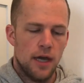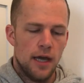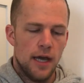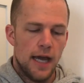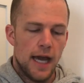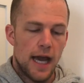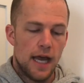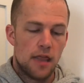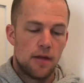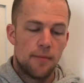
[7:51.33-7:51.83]

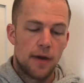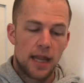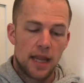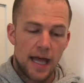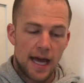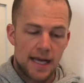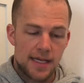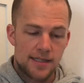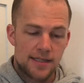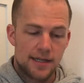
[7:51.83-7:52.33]
And then my
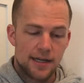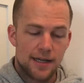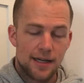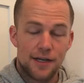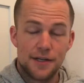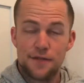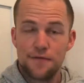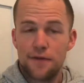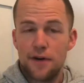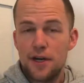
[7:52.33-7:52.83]
last thing, and
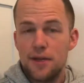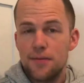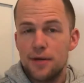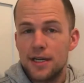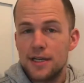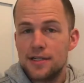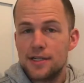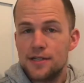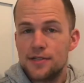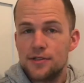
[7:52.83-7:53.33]
it's funny
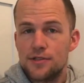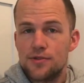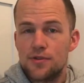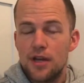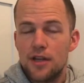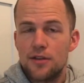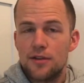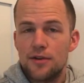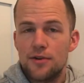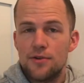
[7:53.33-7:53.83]
because as the
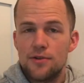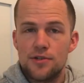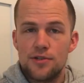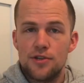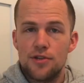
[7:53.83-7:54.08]
strength coach,